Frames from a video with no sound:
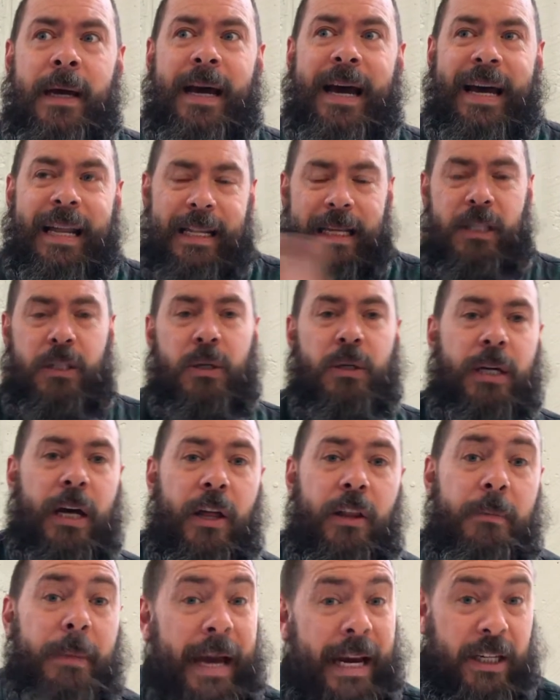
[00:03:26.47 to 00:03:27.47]
unless you
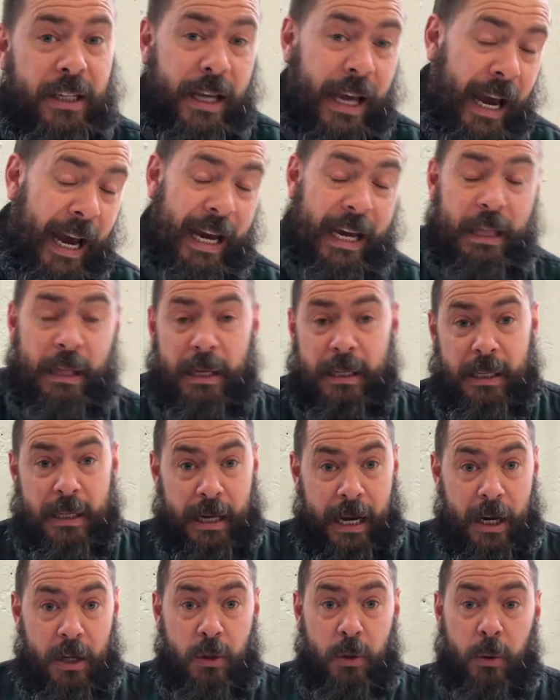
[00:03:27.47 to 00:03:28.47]
tell them, actually, hey, these are
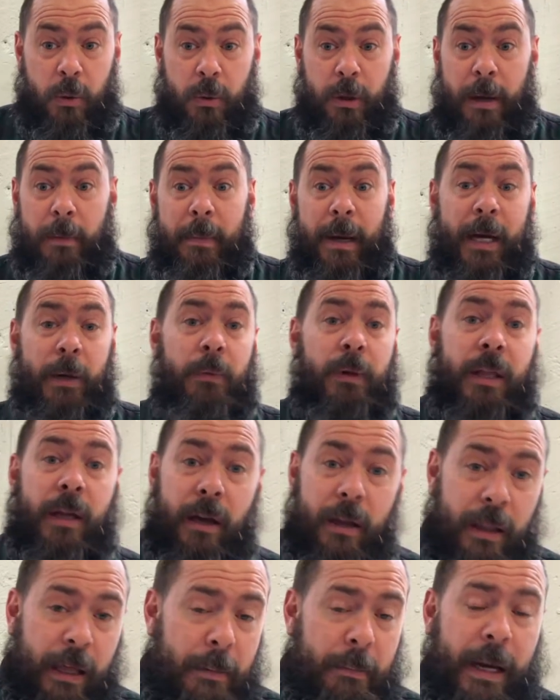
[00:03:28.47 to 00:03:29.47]
natural, they're made
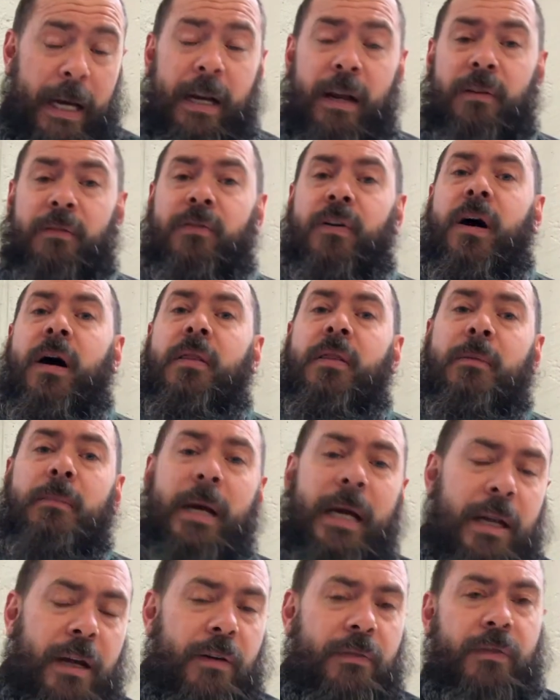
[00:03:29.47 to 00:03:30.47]
unfined, they're
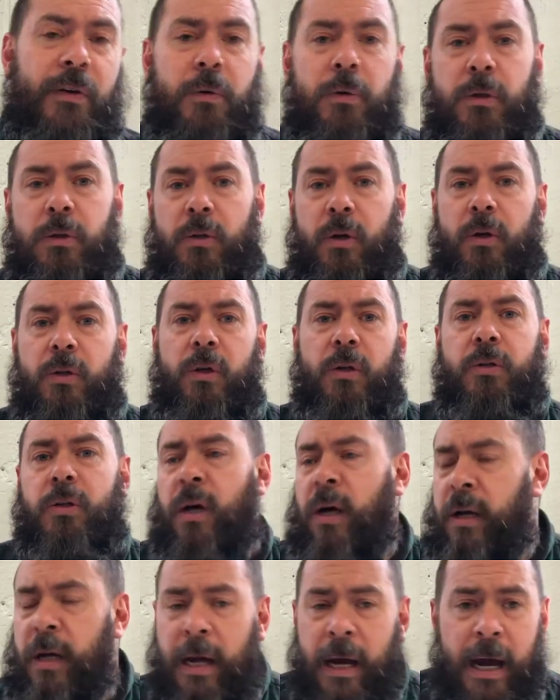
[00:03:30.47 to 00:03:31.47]
made unfiltered,
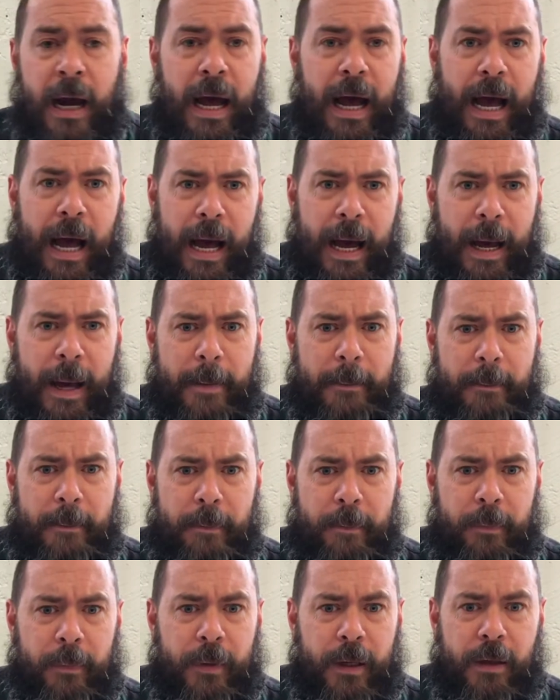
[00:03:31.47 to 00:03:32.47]

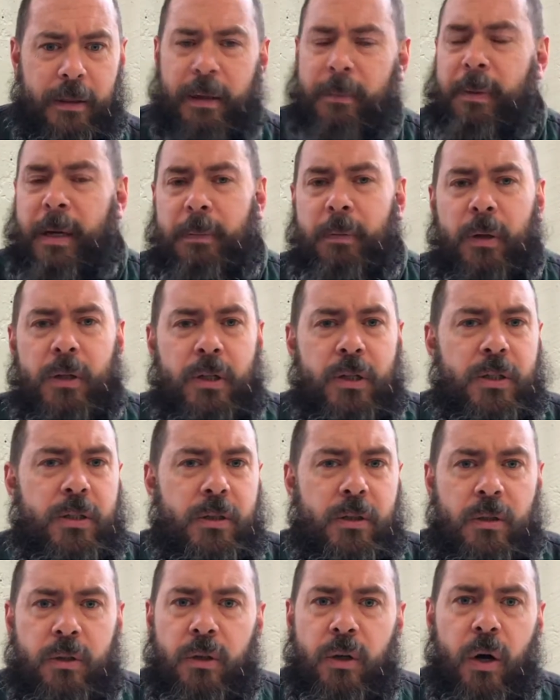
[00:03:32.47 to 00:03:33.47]
then people are
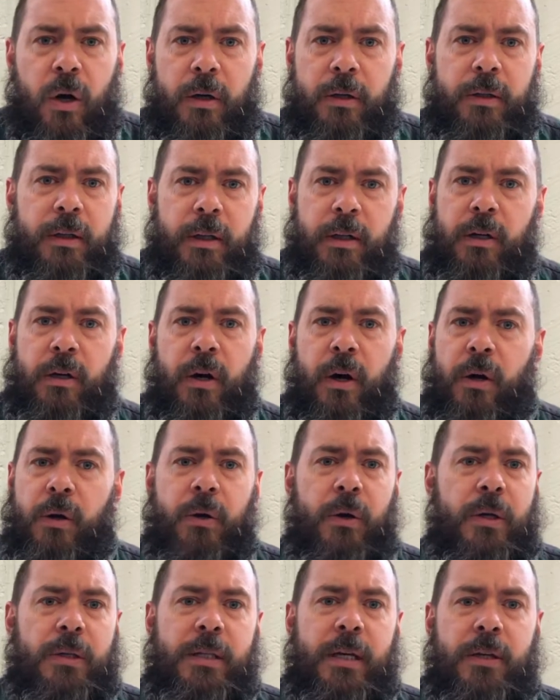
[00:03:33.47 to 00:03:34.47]
just not gonna know,
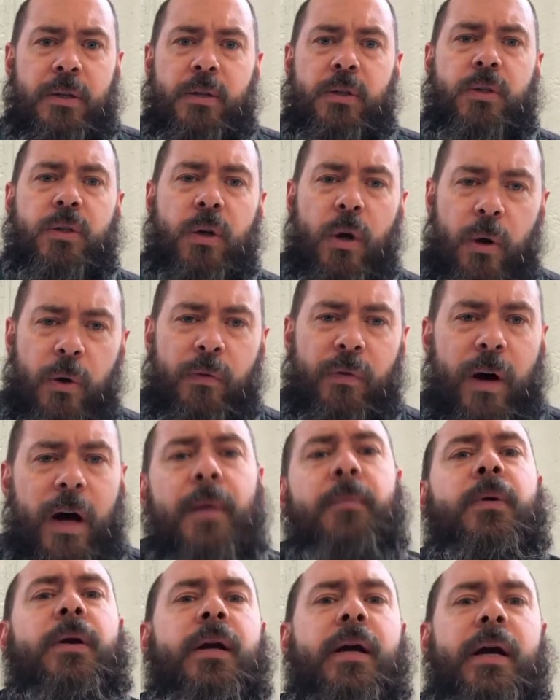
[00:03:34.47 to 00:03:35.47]
because they're so
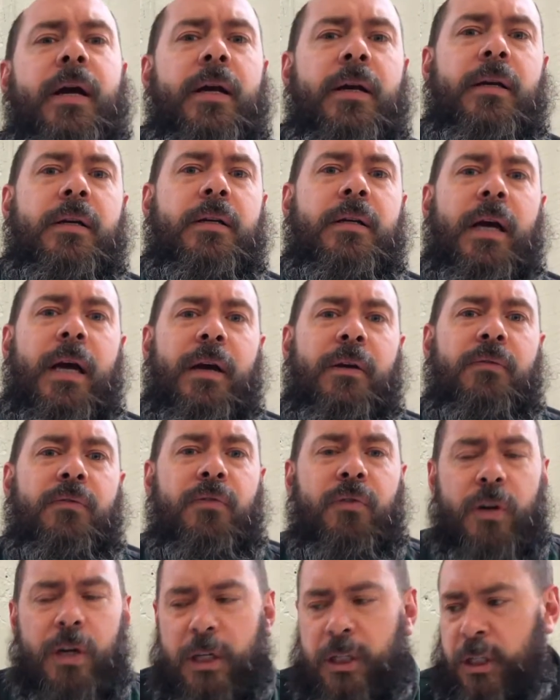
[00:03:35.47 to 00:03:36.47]
vibrant and
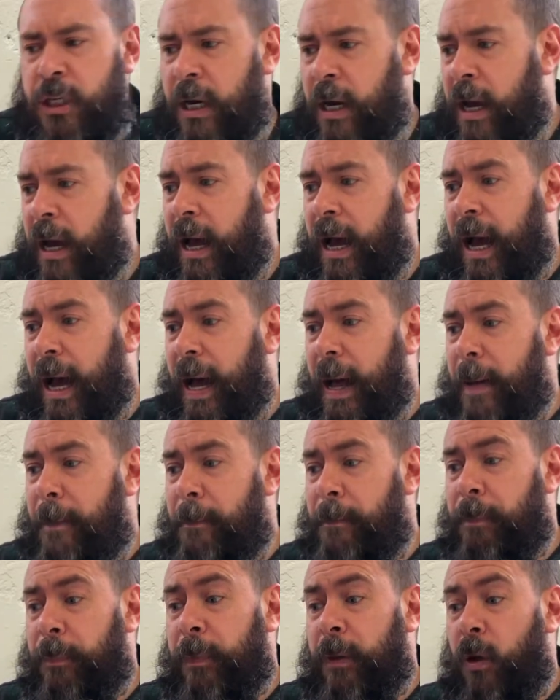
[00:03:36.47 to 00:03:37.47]
fresh.
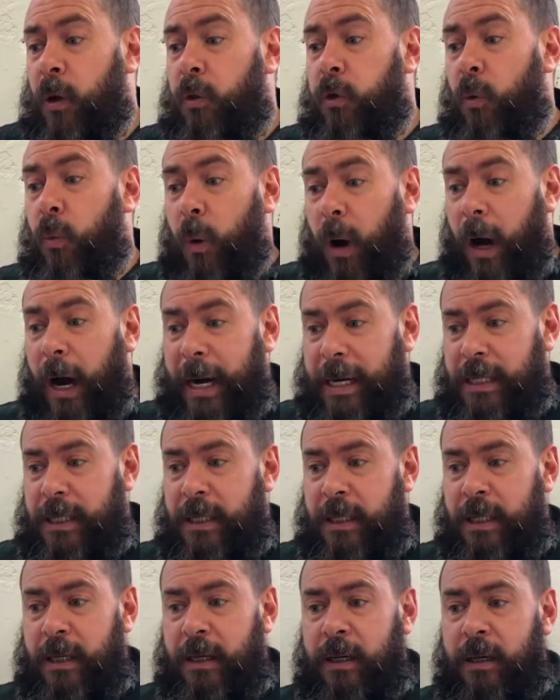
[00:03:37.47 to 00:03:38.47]
The white
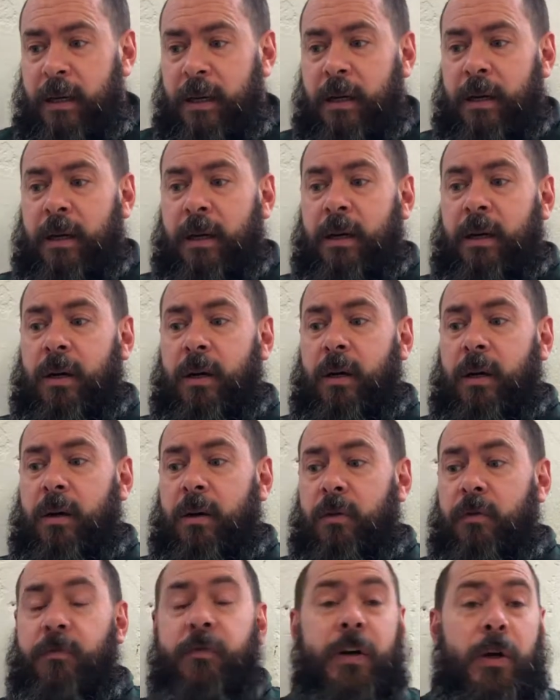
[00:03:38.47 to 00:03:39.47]

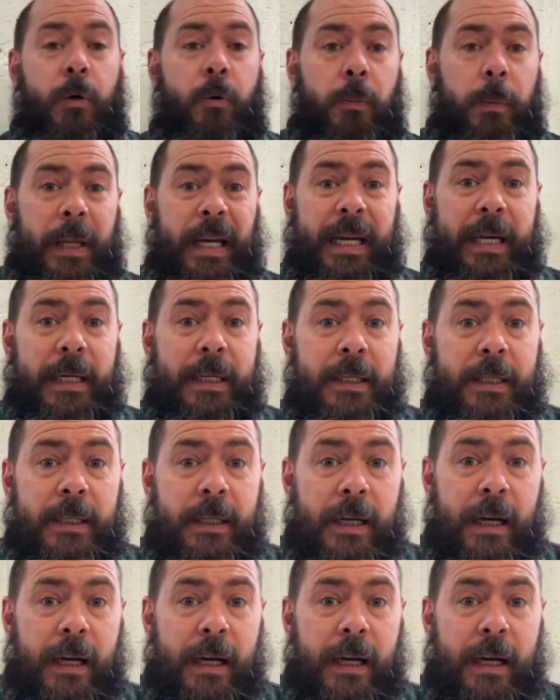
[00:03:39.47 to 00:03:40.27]
field blend.